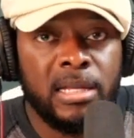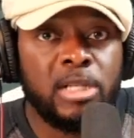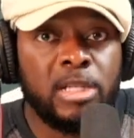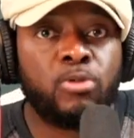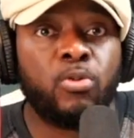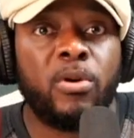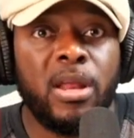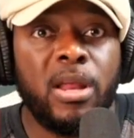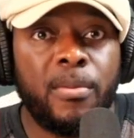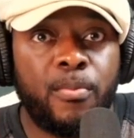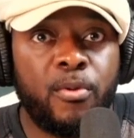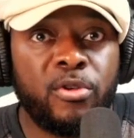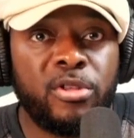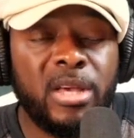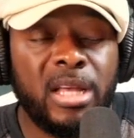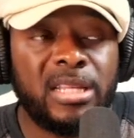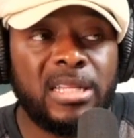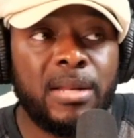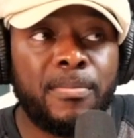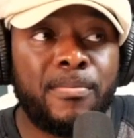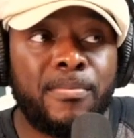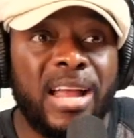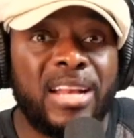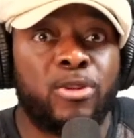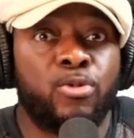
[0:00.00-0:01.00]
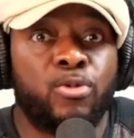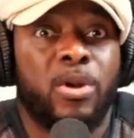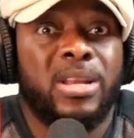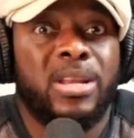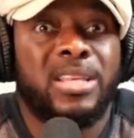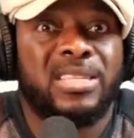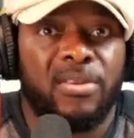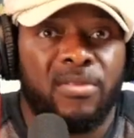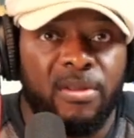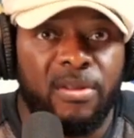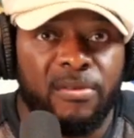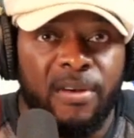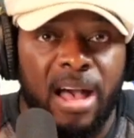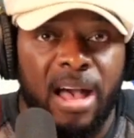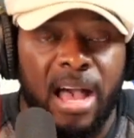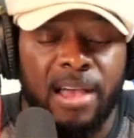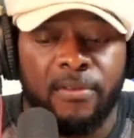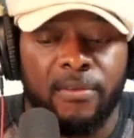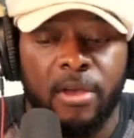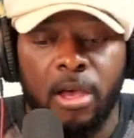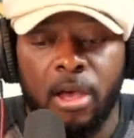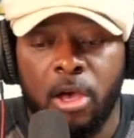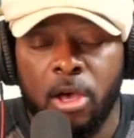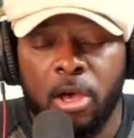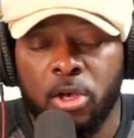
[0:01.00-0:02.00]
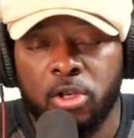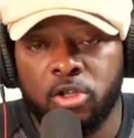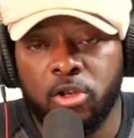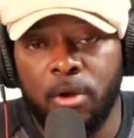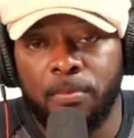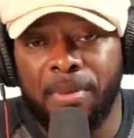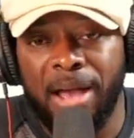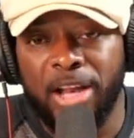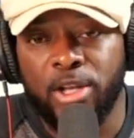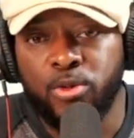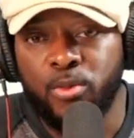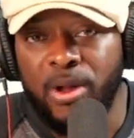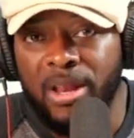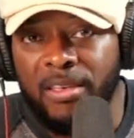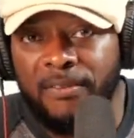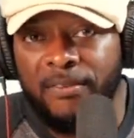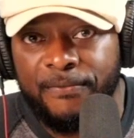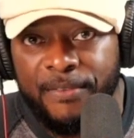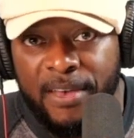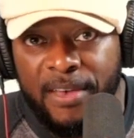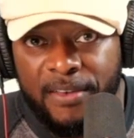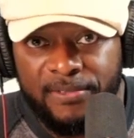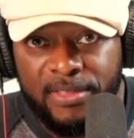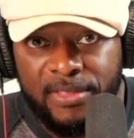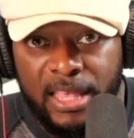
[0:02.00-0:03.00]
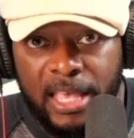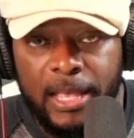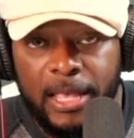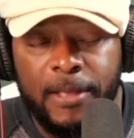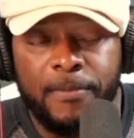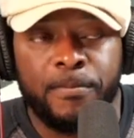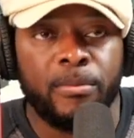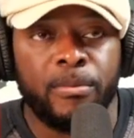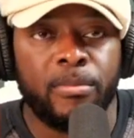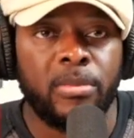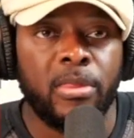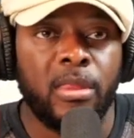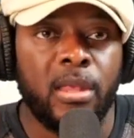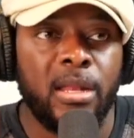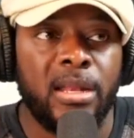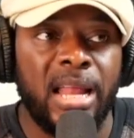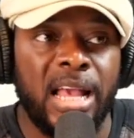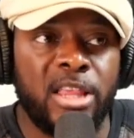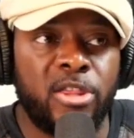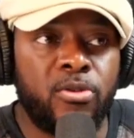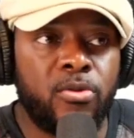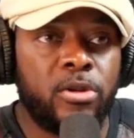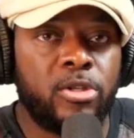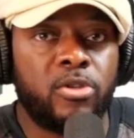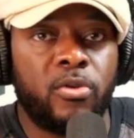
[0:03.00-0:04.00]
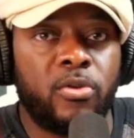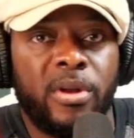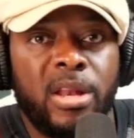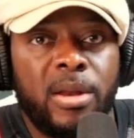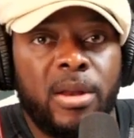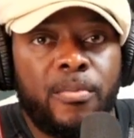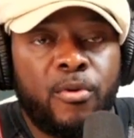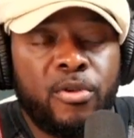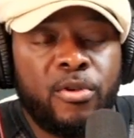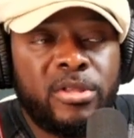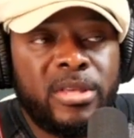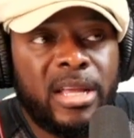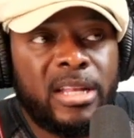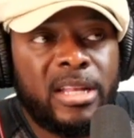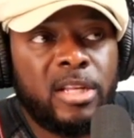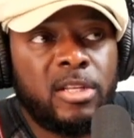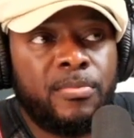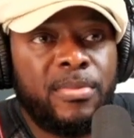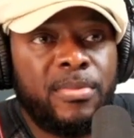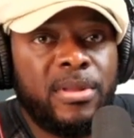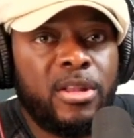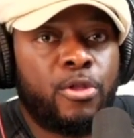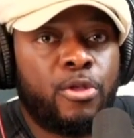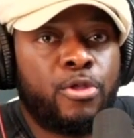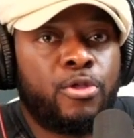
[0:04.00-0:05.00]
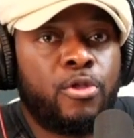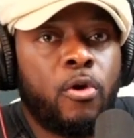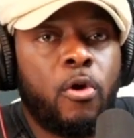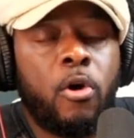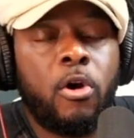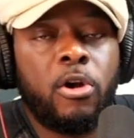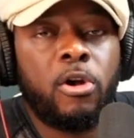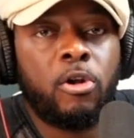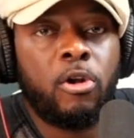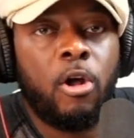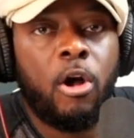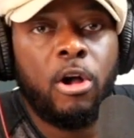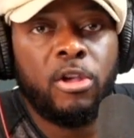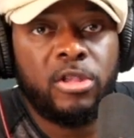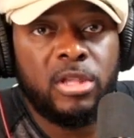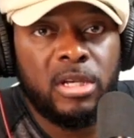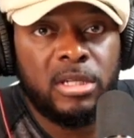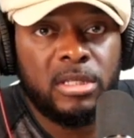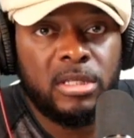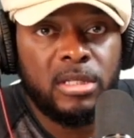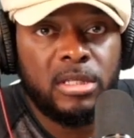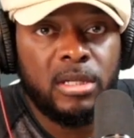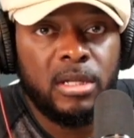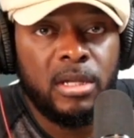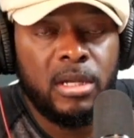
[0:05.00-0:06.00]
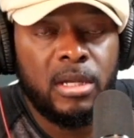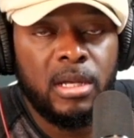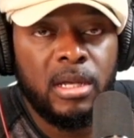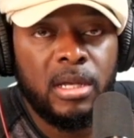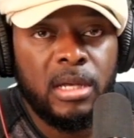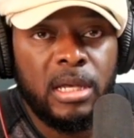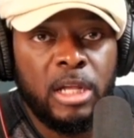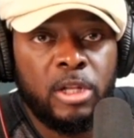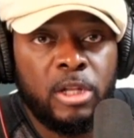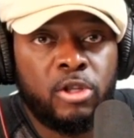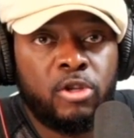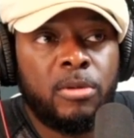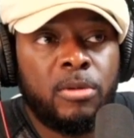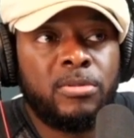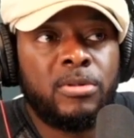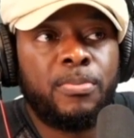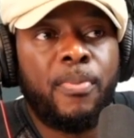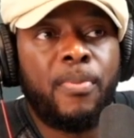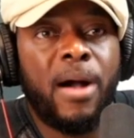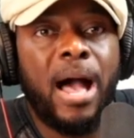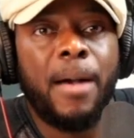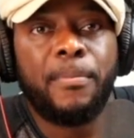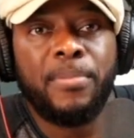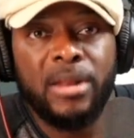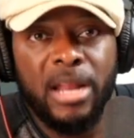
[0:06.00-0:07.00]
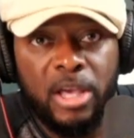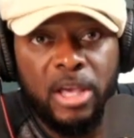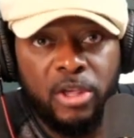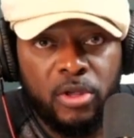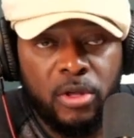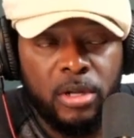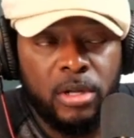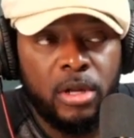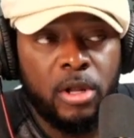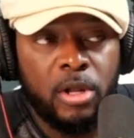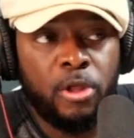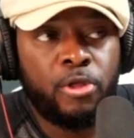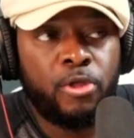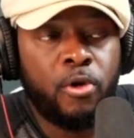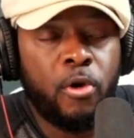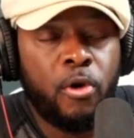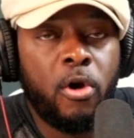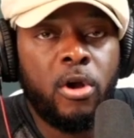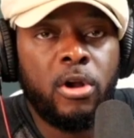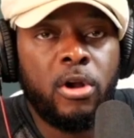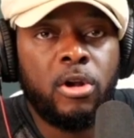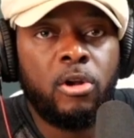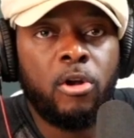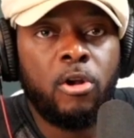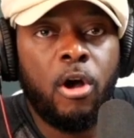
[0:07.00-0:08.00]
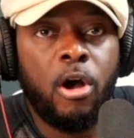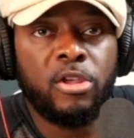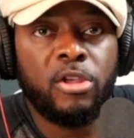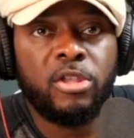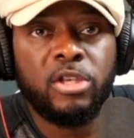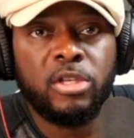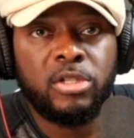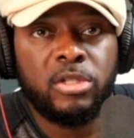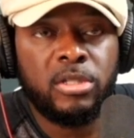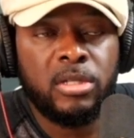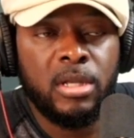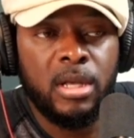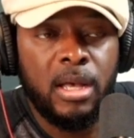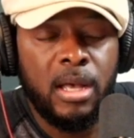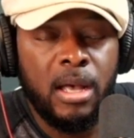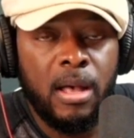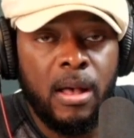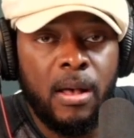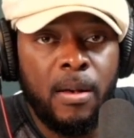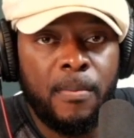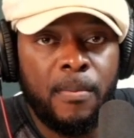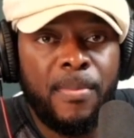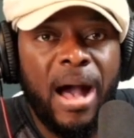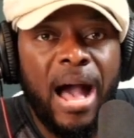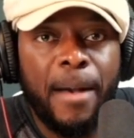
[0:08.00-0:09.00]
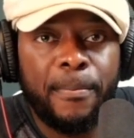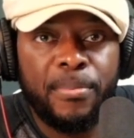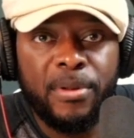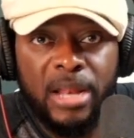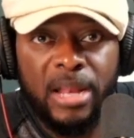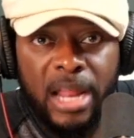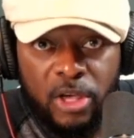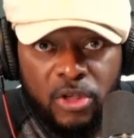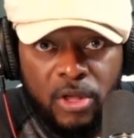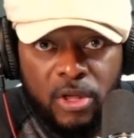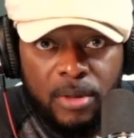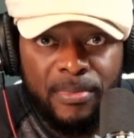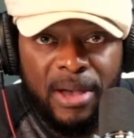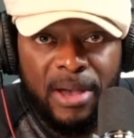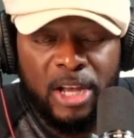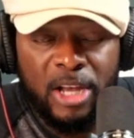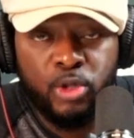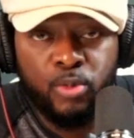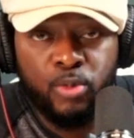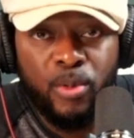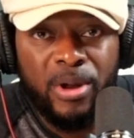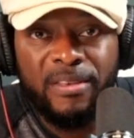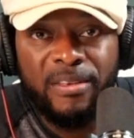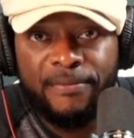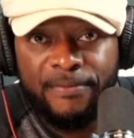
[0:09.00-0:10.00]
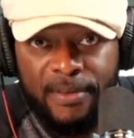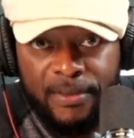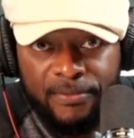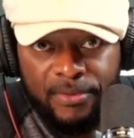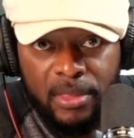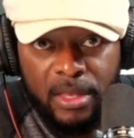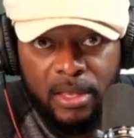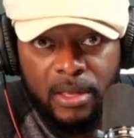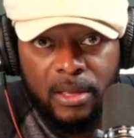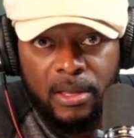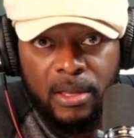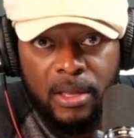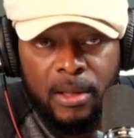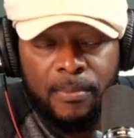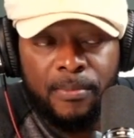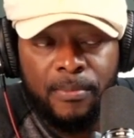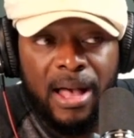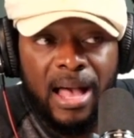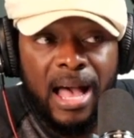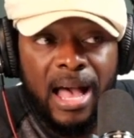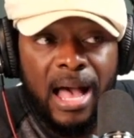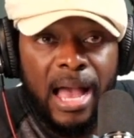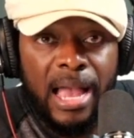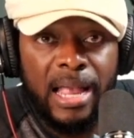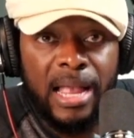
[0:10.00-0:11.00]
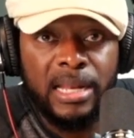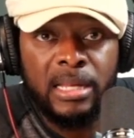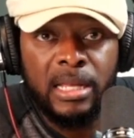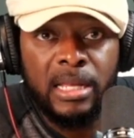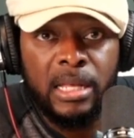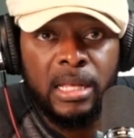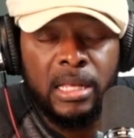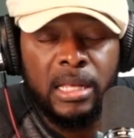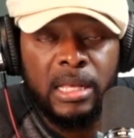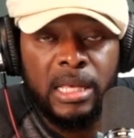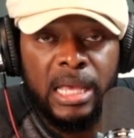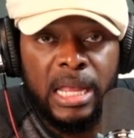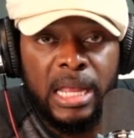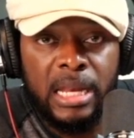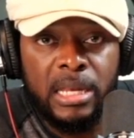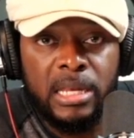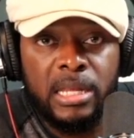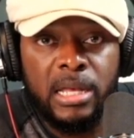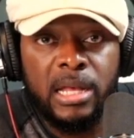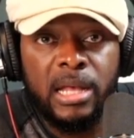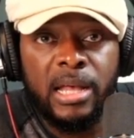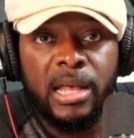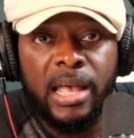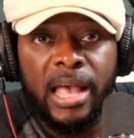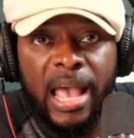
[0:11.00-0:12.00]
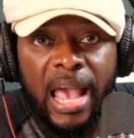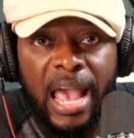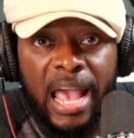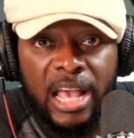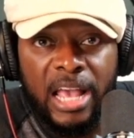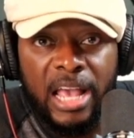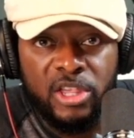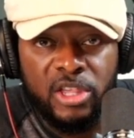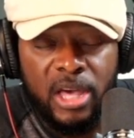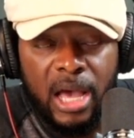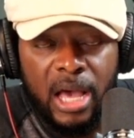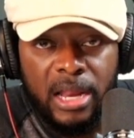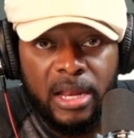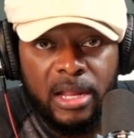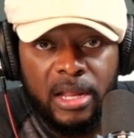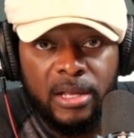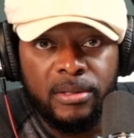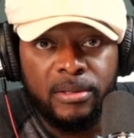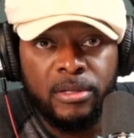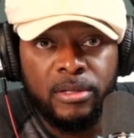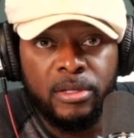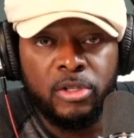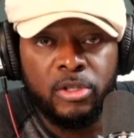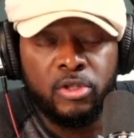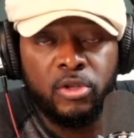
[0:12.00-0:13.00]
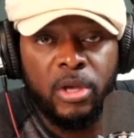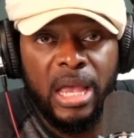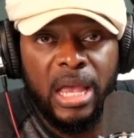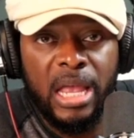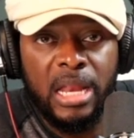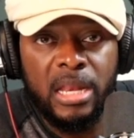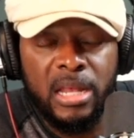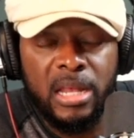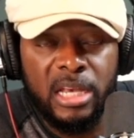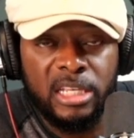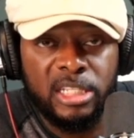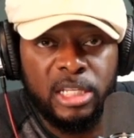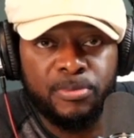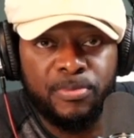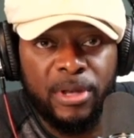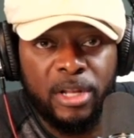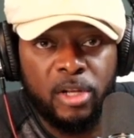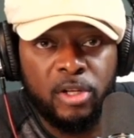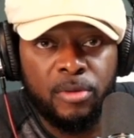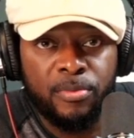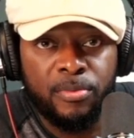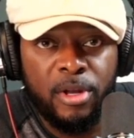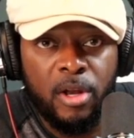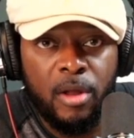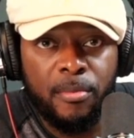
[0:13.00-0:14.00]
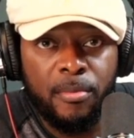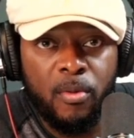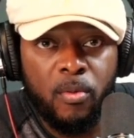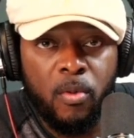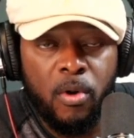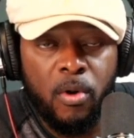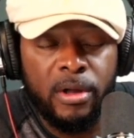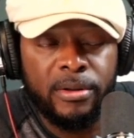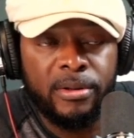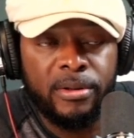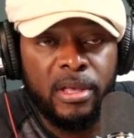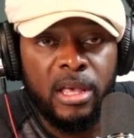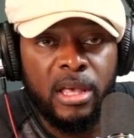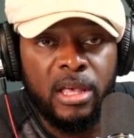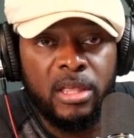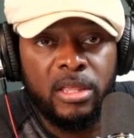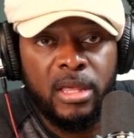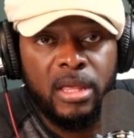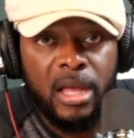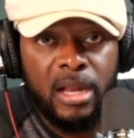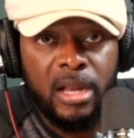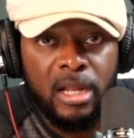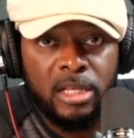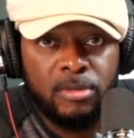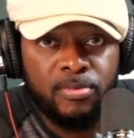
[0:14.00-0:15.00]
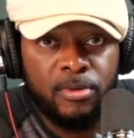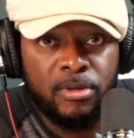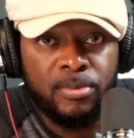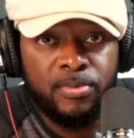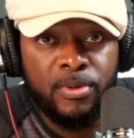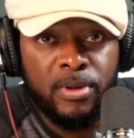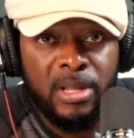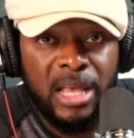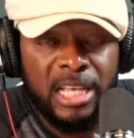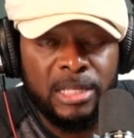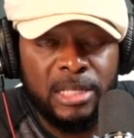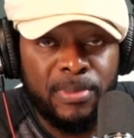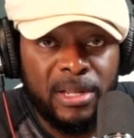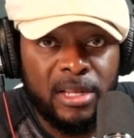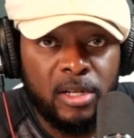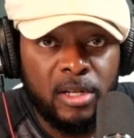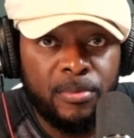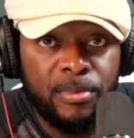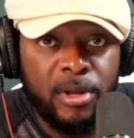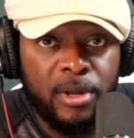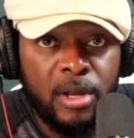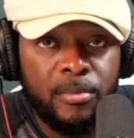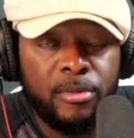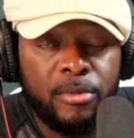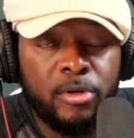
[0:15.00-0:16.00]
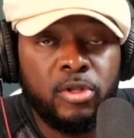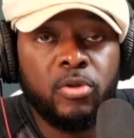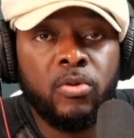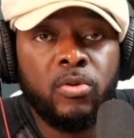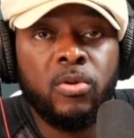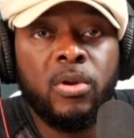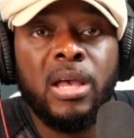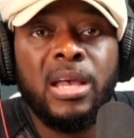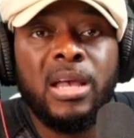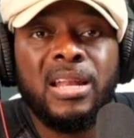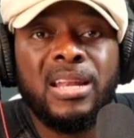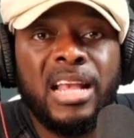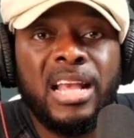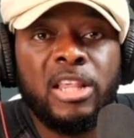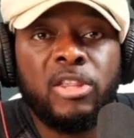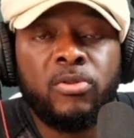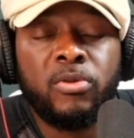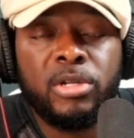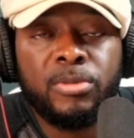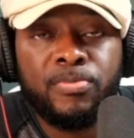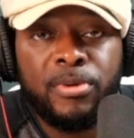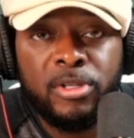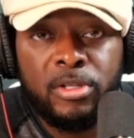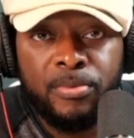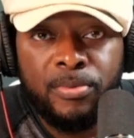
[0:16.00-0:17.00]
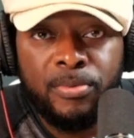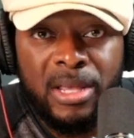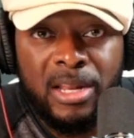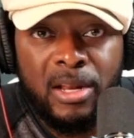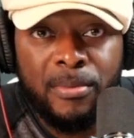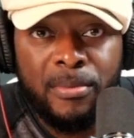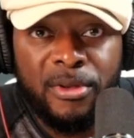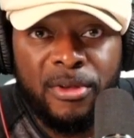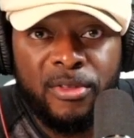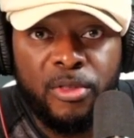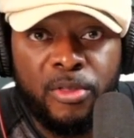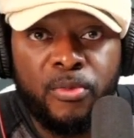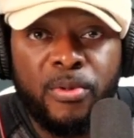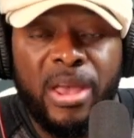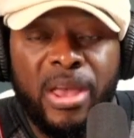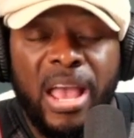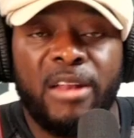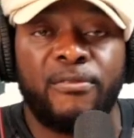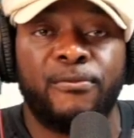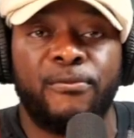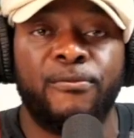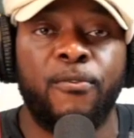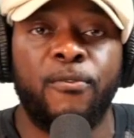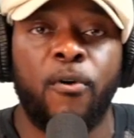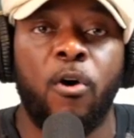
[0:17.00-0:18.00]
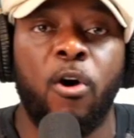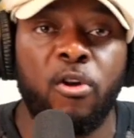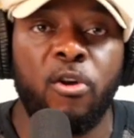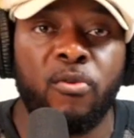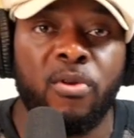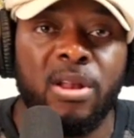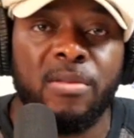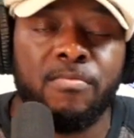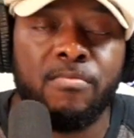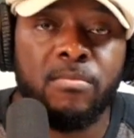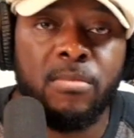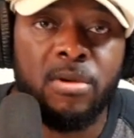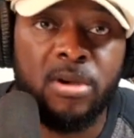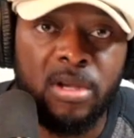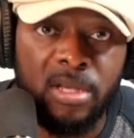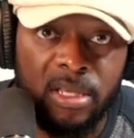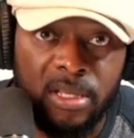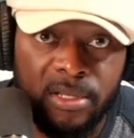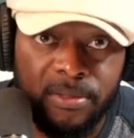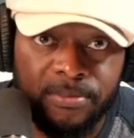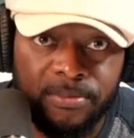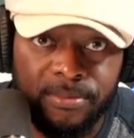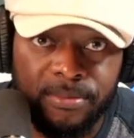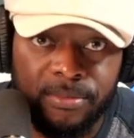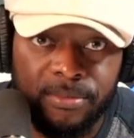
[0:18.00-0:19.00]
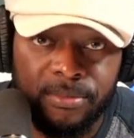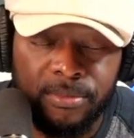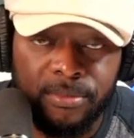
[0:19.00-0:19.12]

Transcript: That's what they're projecting by 2075. So by 2050, Nigeria is already projected to be the third largest in terms of population, the third largest population by 2050, behind India and China. So India is expected to be number one. China is expected to be number two. Nigeria is expected to be number three at 400 million.